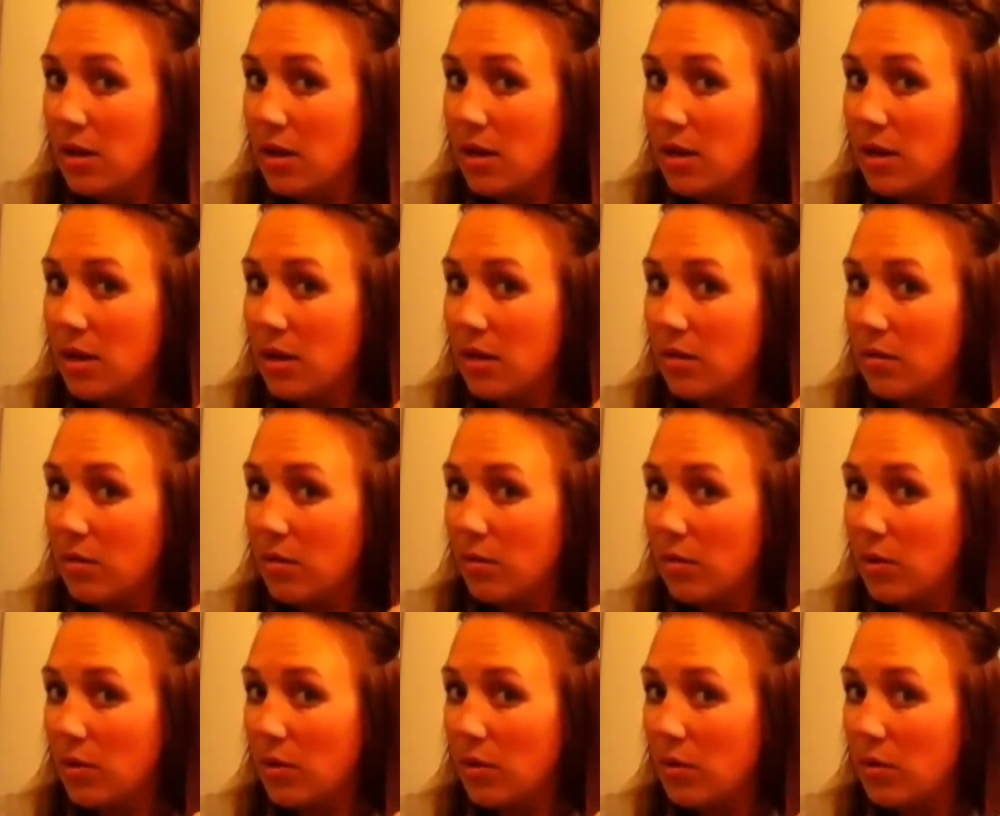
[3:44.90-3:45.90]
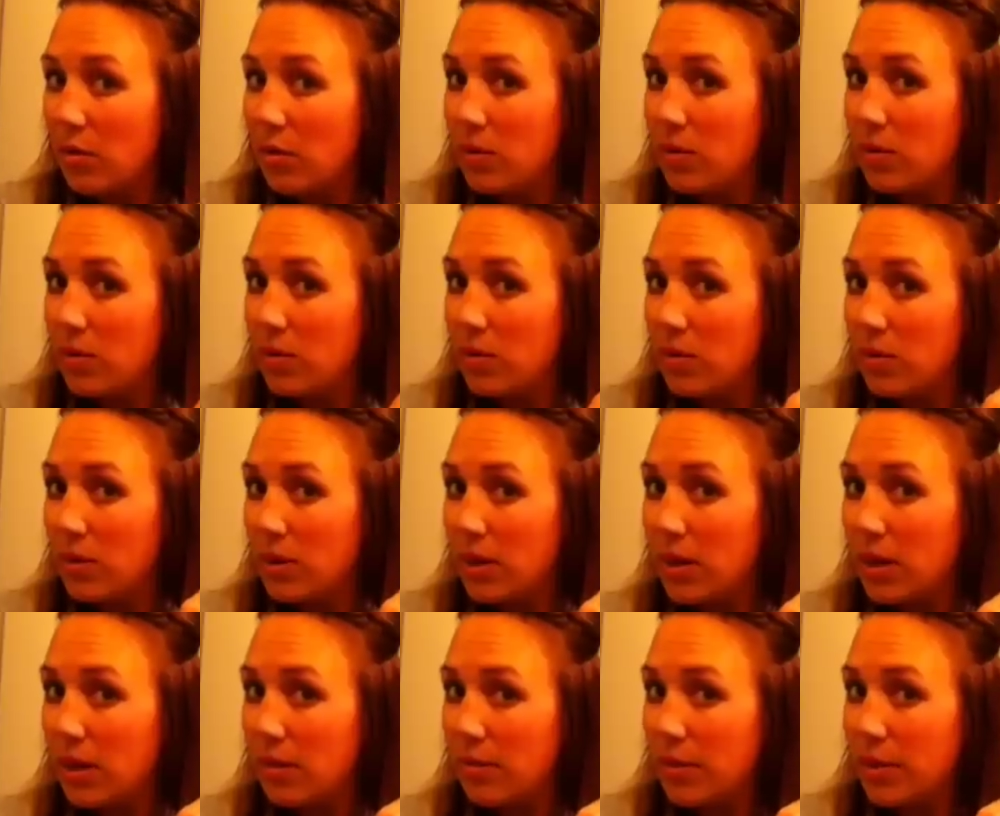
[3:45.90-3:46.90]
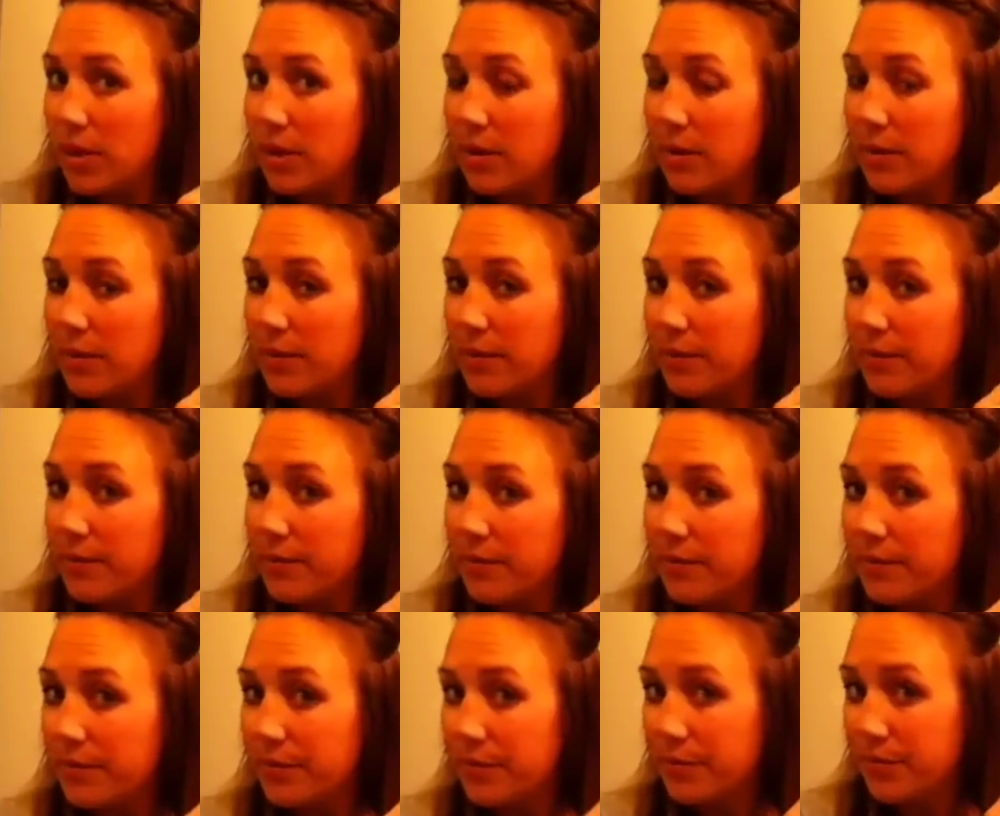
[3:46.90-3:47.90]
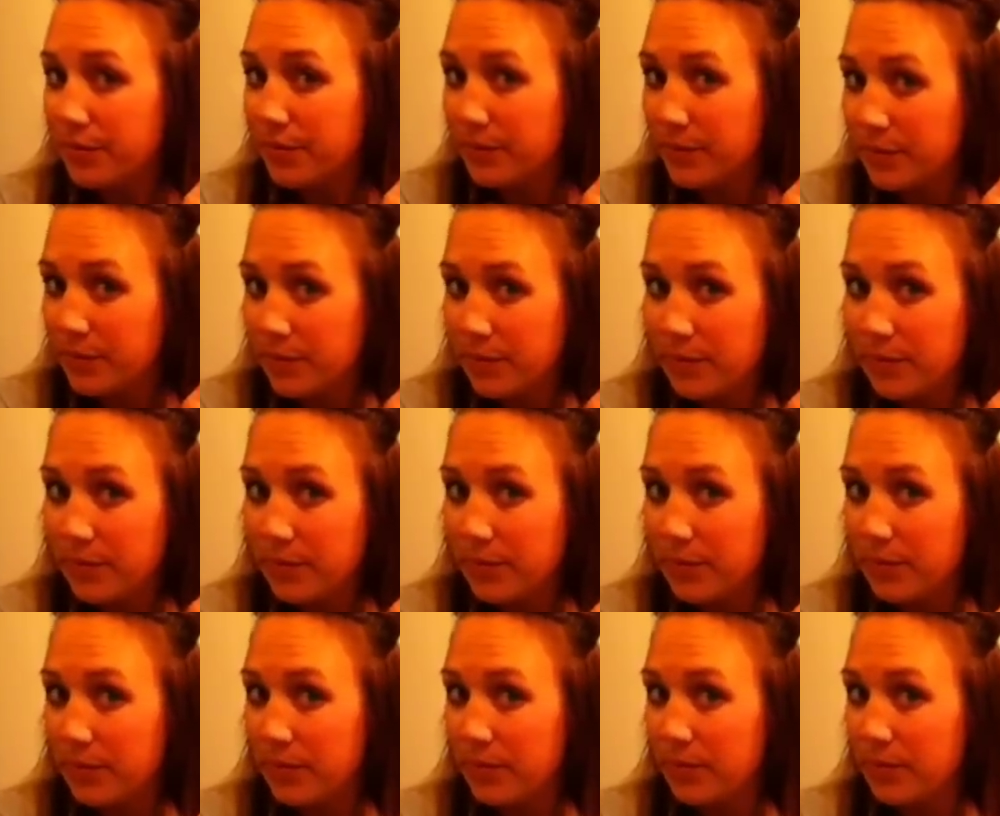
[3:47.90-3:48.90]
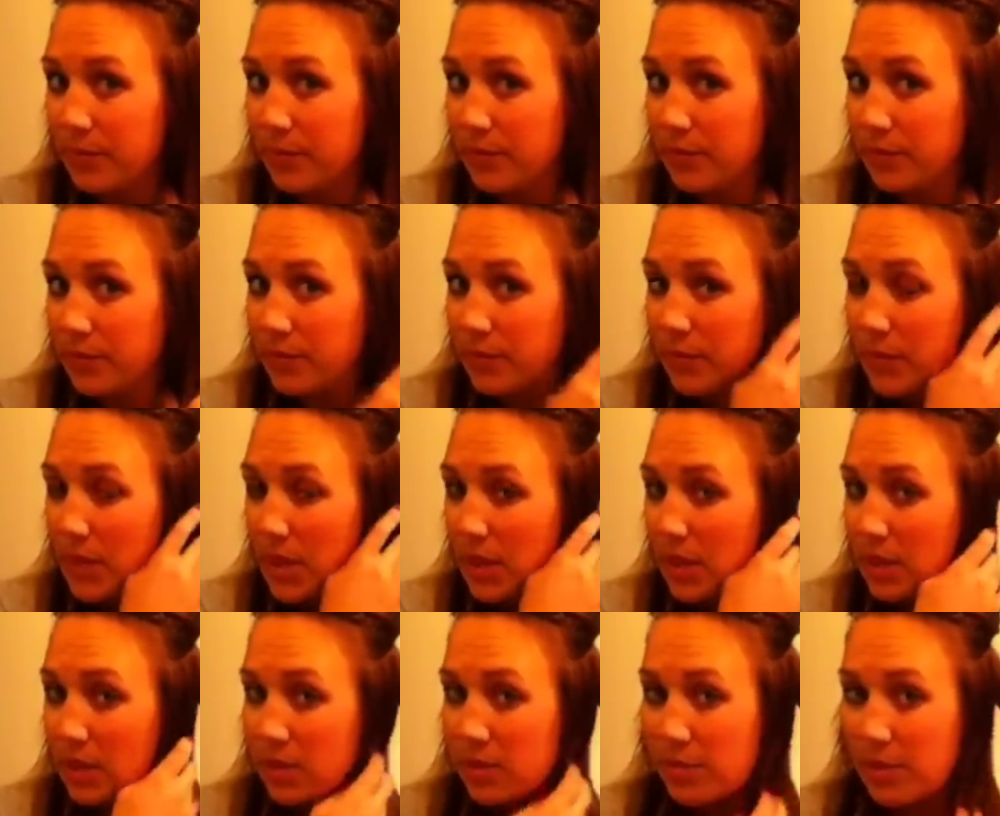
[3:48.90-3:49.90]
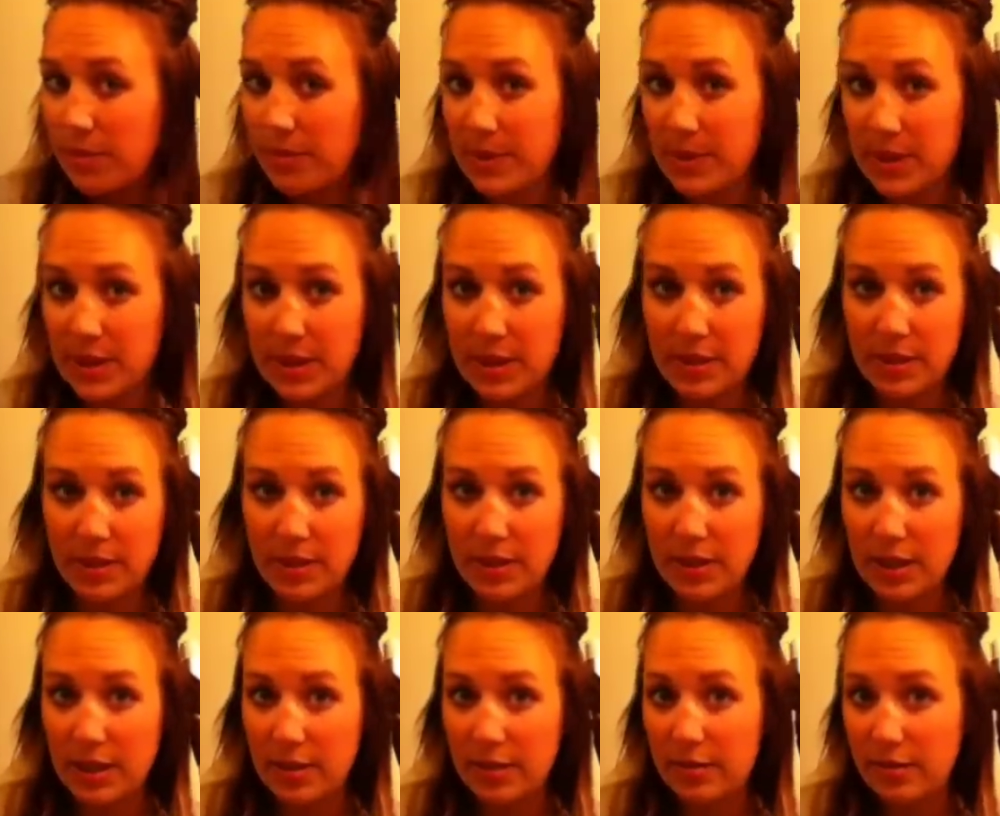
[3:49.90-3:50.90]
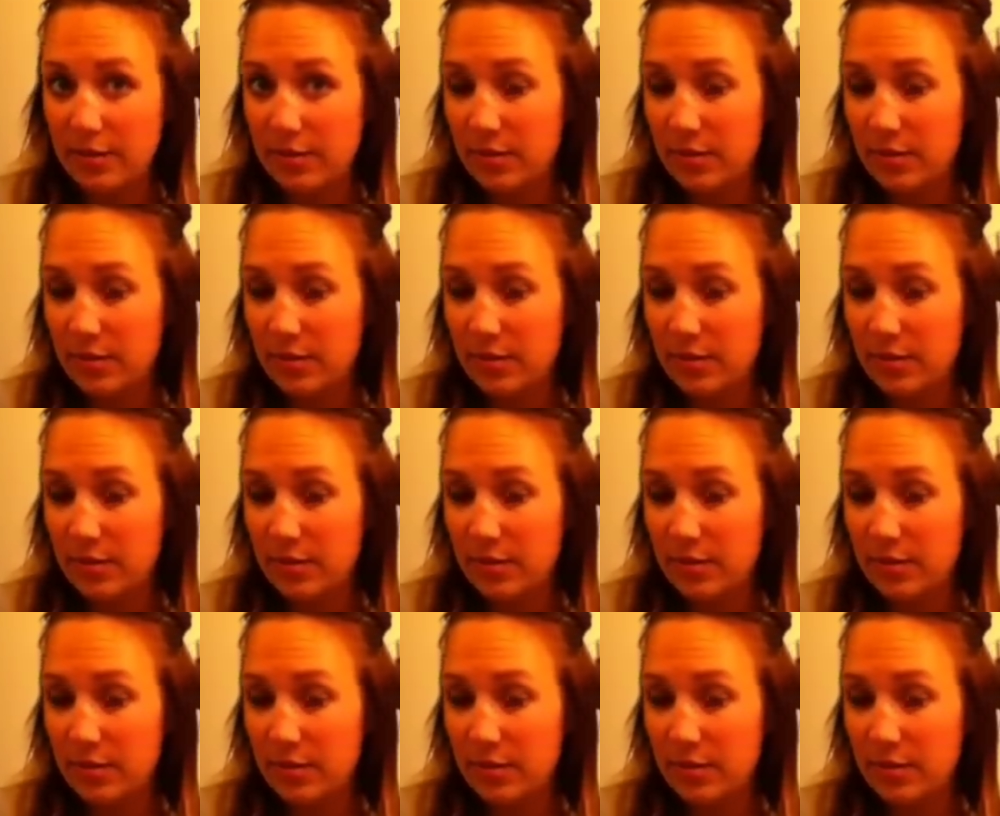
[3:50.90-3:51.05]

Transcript: and then roll it up. And that's perpendicular again.